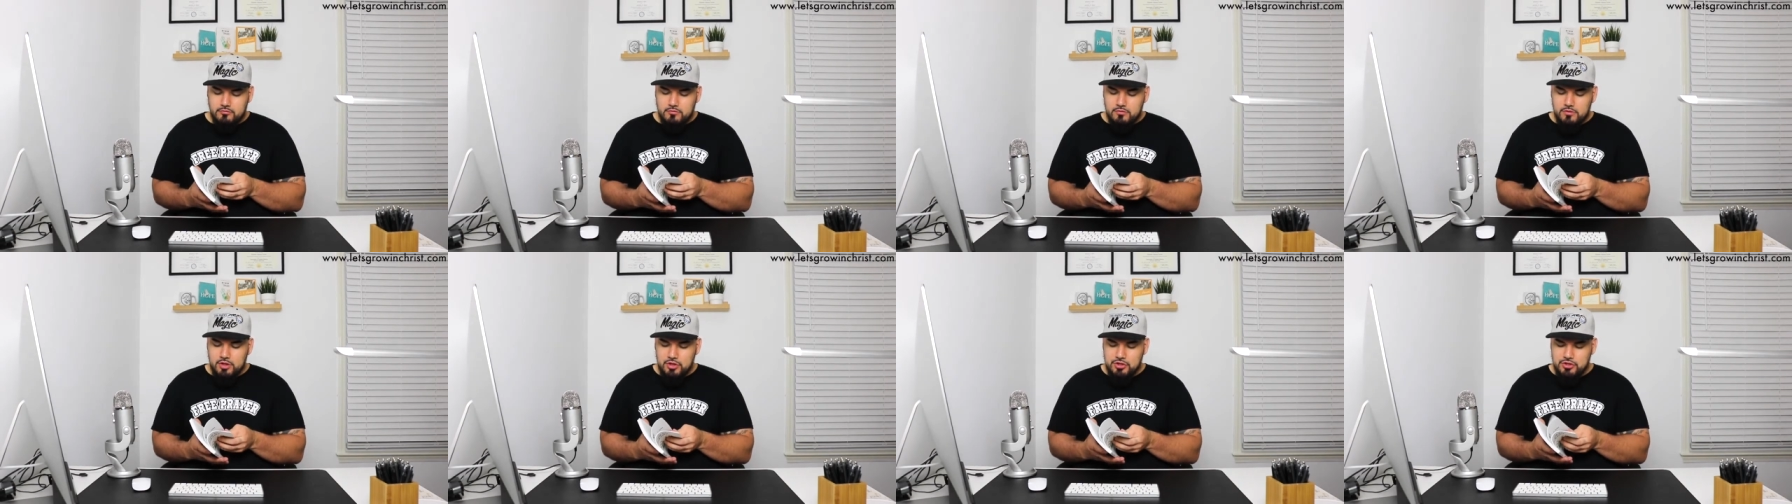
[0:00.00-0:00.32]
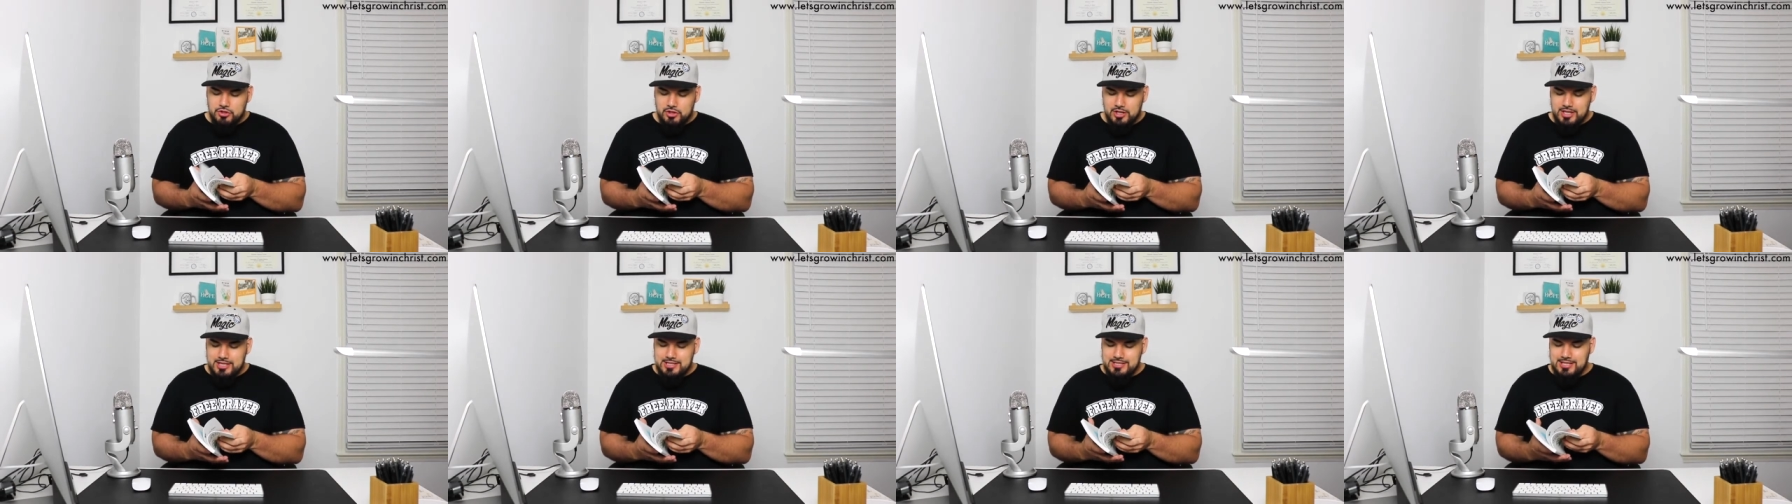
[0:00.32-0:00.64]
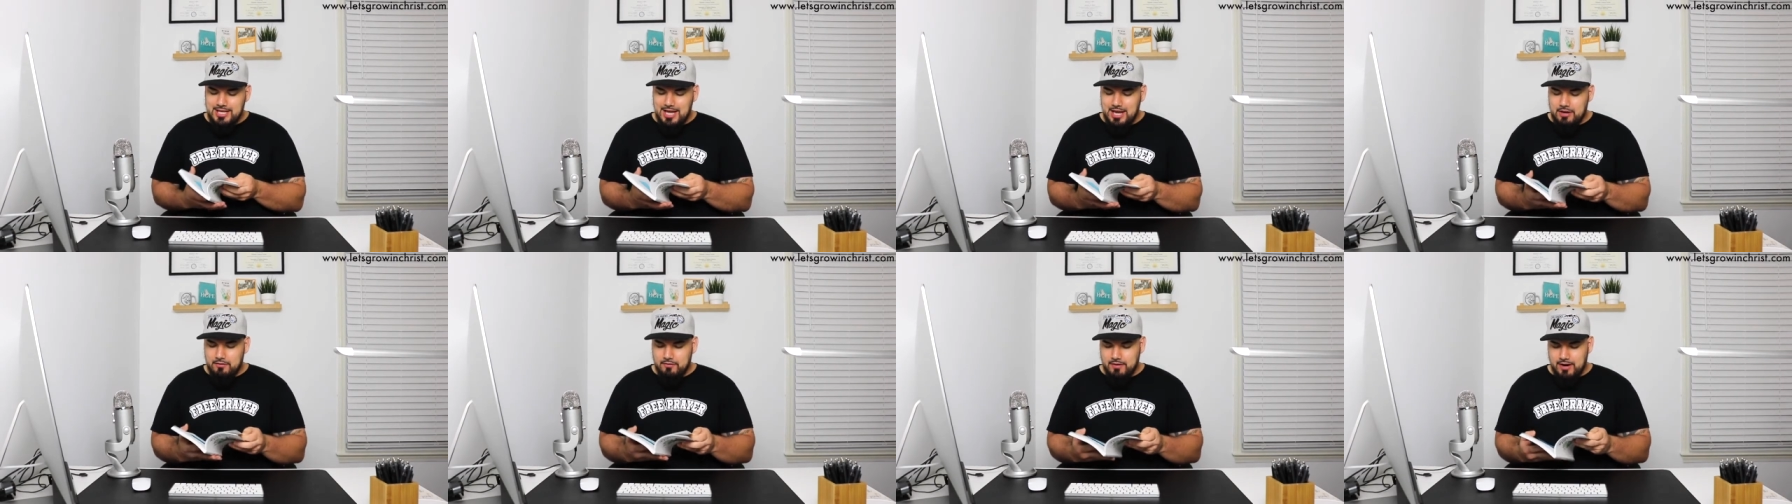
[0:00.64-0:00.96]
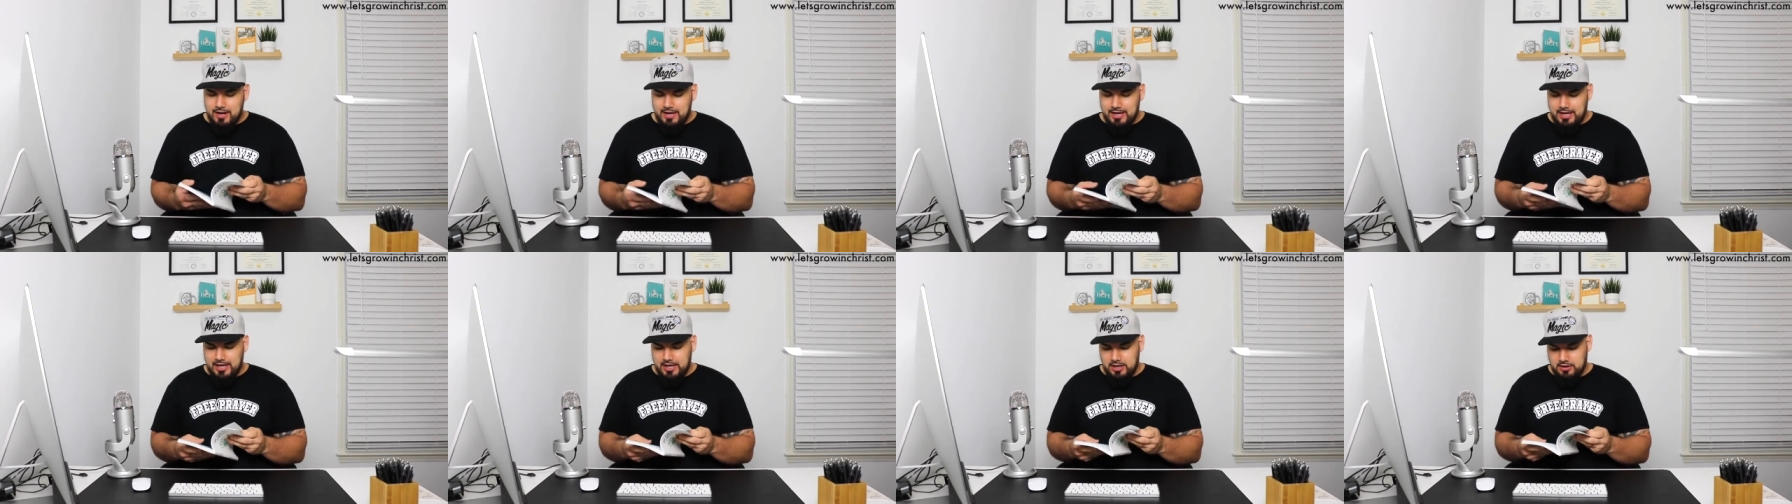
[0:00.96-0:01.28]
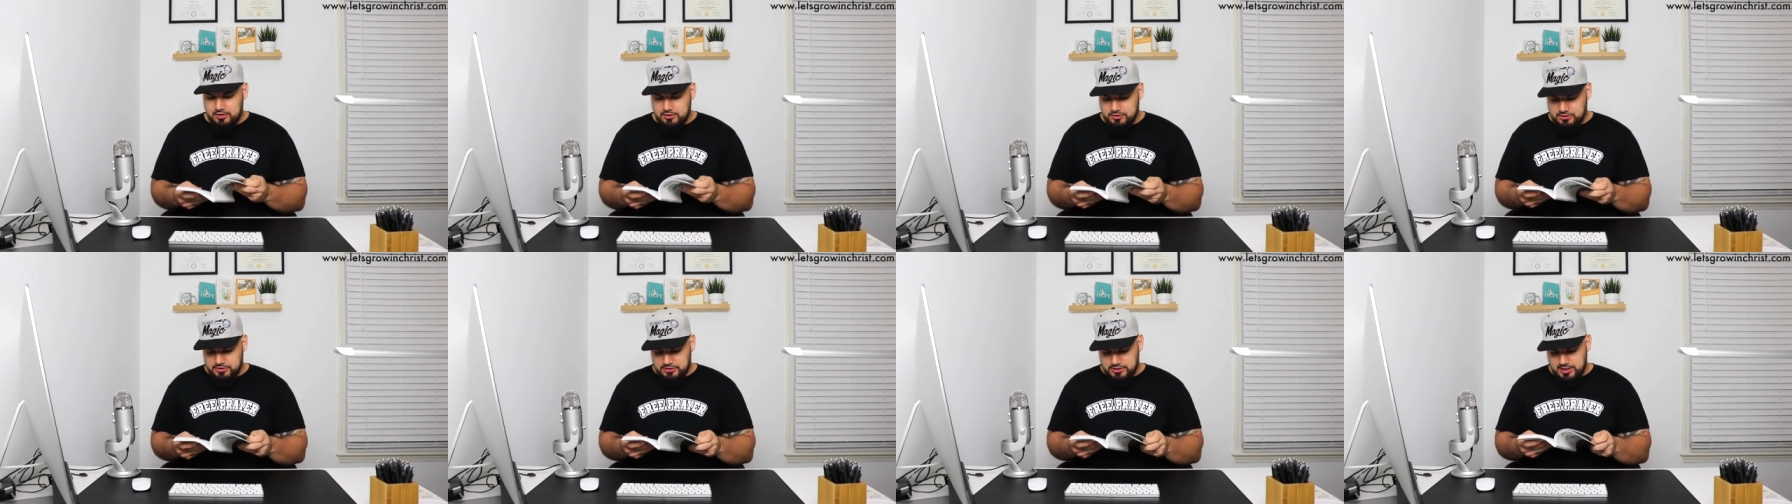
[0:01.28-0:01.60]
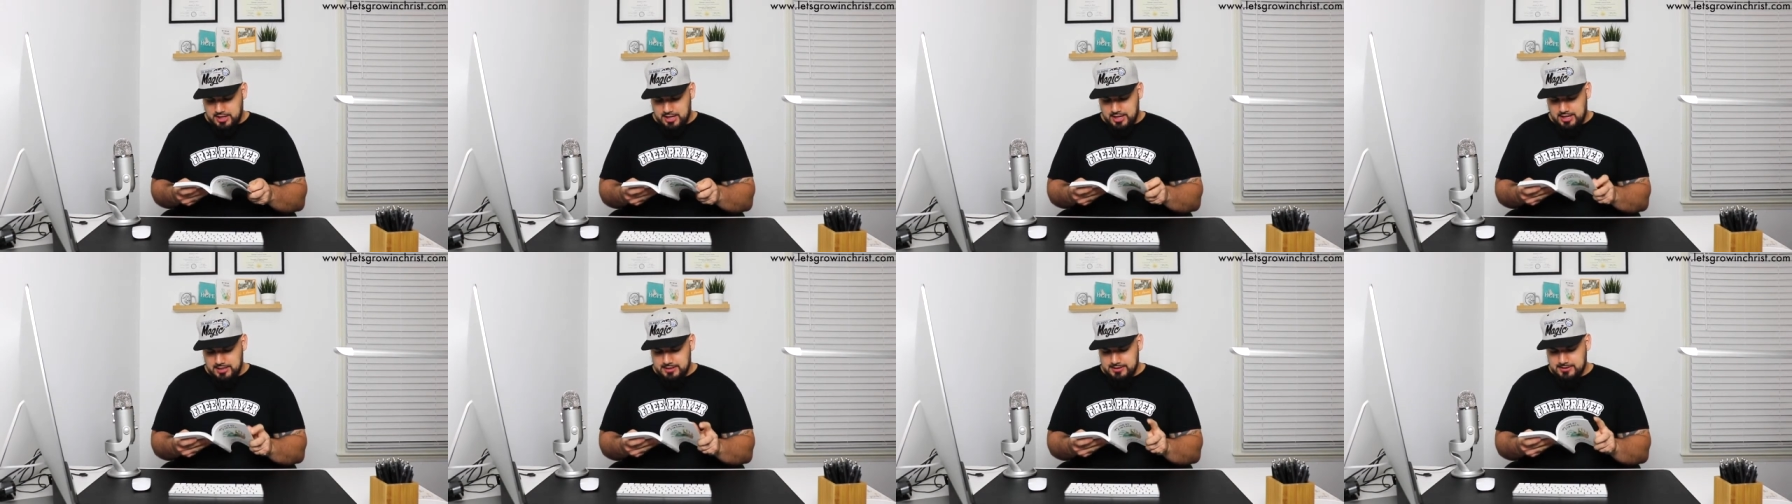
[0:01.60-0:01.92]
So this line right here
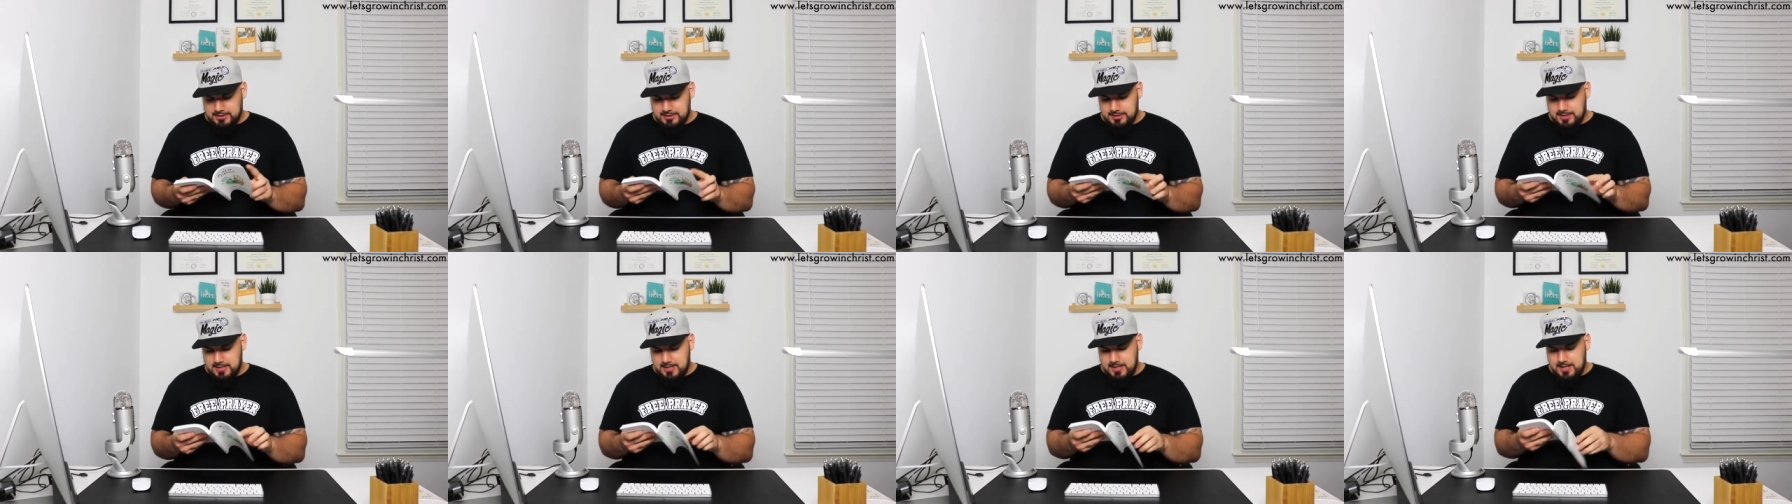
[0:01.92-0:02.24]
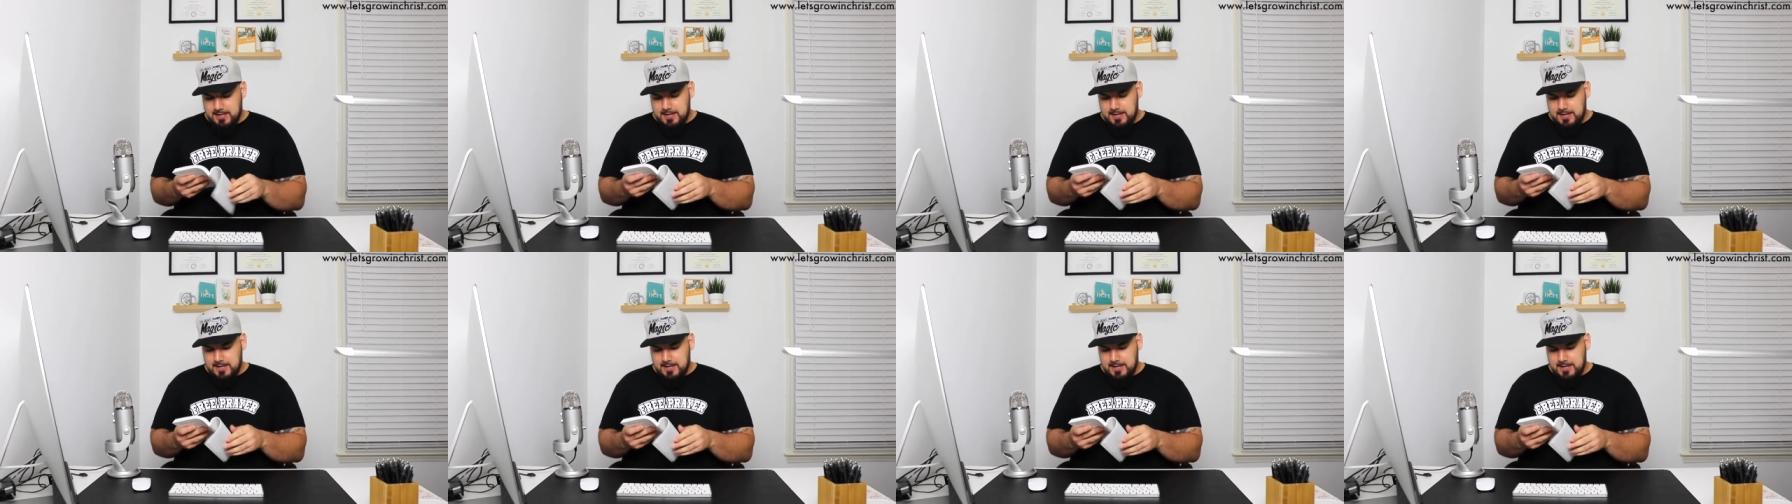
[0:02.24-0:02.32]
says,